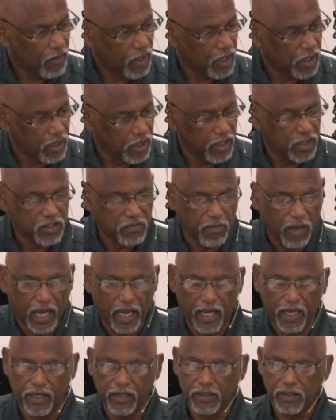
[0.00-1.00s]
And in his
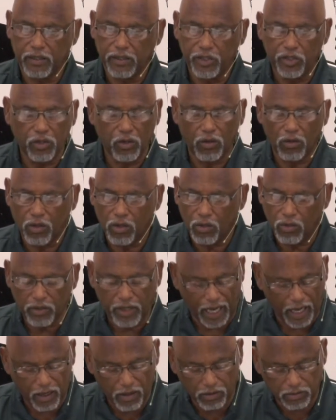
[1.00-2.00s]
mind, you don't go
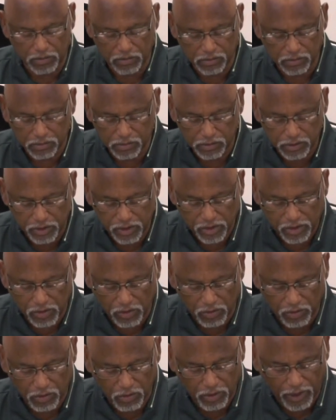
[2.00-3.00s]
down, you just
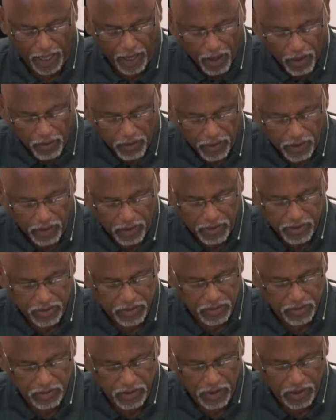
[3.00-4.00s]
don't go down there
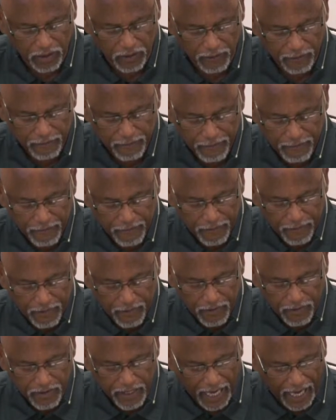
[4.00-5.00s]
to uh,
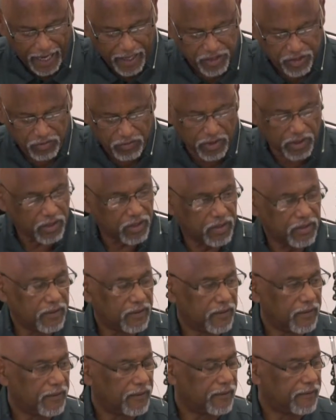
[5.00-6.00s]
Nazareth.
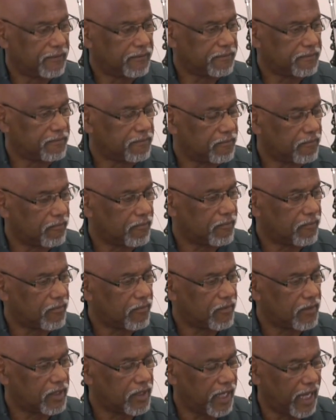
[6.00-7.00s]

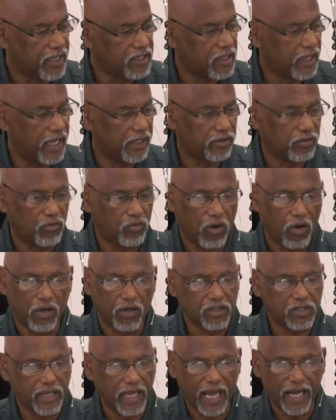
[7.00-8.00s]
That's like the
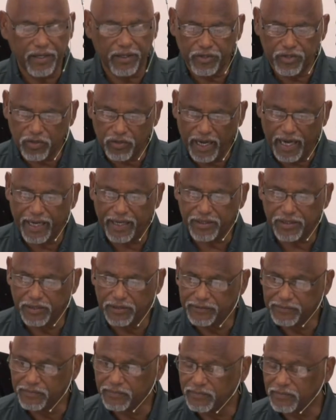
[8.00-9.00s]
wrong side of the tracks.